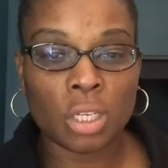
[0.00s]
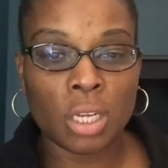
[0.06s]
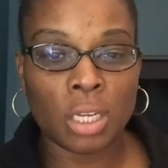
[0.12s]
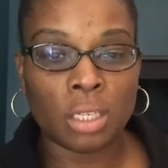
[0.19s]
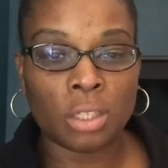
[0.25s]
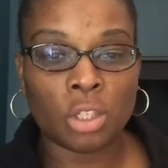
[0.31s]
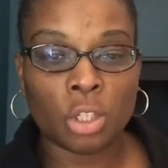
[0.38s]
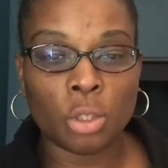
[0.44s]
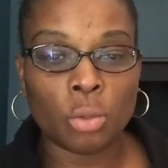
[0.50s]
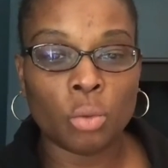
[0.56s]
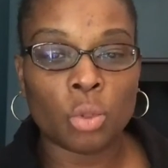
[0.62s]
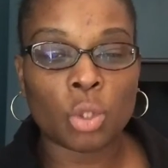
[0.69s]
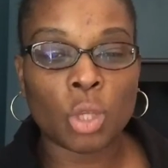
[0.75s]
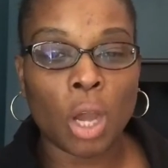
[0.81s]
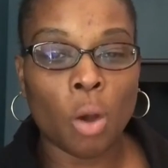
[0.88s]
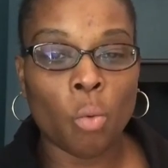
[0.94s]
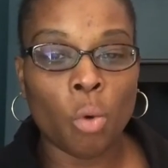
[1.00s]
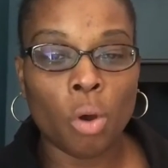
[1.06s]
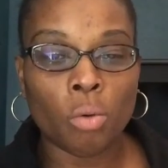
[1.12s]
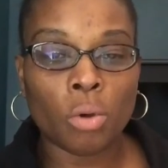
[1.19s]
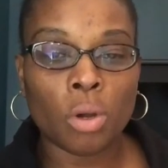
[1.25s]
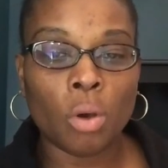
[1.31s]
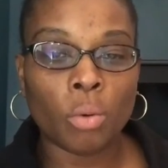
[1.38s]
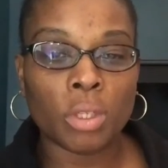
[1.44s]
and 2, so I
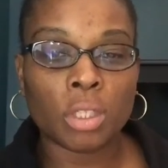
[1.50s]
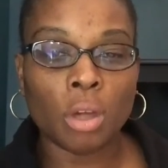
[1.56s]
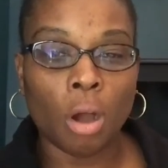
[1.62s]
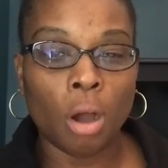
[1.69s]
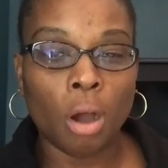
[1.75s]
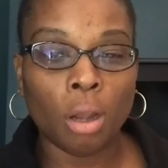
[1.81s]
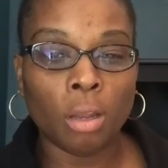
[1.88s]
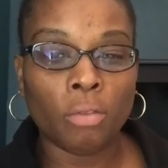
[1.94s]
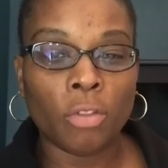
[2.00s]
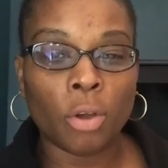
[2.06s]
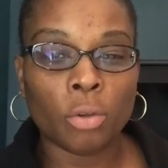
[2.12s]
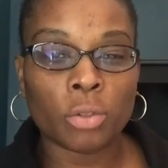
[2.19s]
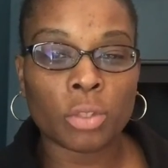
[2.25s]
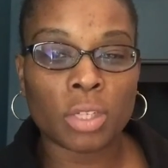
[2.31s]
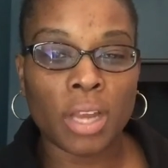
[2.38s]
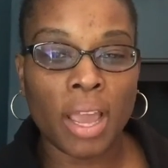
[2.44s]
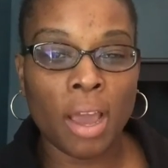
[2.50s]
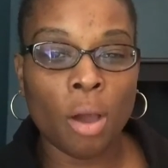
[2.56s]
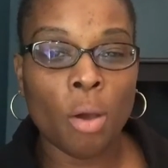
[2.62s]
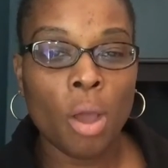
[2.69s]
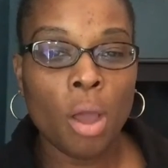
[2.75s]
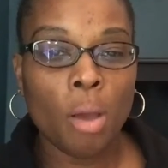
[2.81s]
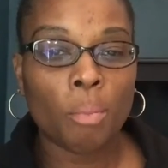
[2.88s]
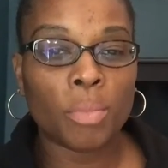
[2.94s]
won't go into all of those now,
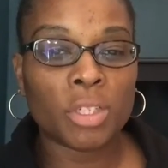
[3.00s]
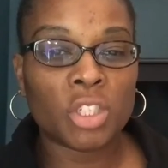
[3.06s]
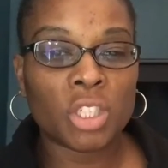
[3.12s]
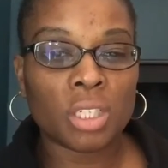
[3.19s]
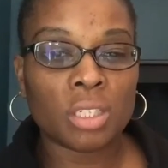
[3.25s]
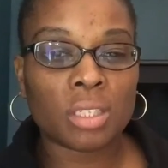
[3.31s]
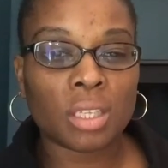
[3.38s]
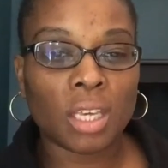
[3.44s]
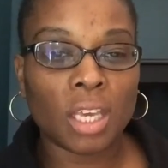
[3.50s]
but just